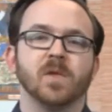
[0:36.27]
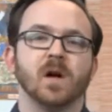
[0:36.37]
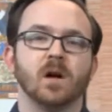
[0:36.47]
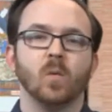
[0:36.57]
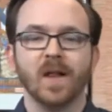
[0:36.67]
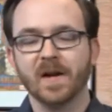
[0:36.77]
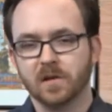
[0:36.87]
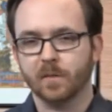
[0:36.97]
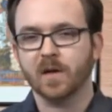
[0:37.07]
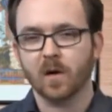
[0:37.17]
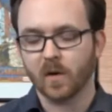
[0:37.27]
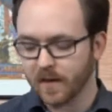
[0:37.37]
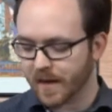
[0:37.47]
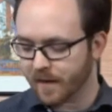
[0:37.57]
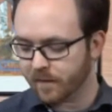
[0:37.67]
We'll actually be going
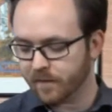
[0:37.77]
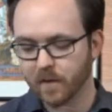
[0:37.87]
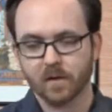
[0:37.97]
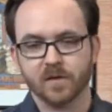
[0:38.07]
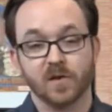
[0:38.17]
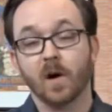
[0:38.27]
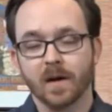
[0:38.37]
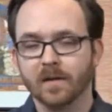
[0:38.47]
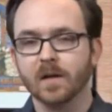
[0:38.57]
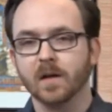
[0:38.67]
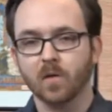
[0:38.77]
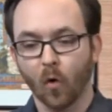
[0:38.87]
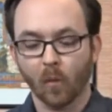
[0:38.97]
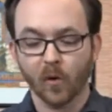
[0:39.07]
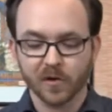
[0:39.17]
live or starting the
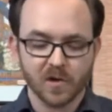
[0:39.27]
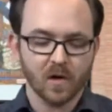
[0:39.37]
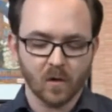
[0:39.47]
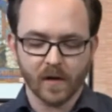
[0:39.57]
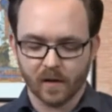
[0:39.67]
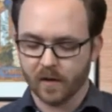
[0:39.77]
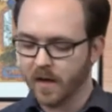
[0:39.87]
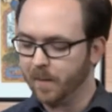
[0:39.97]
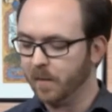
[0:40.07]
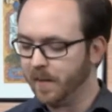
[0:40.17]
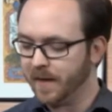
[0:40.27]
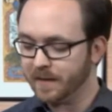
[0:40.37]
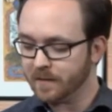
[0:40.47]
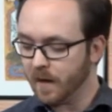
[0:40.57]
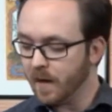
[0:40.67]
normal show here in a couple minutes.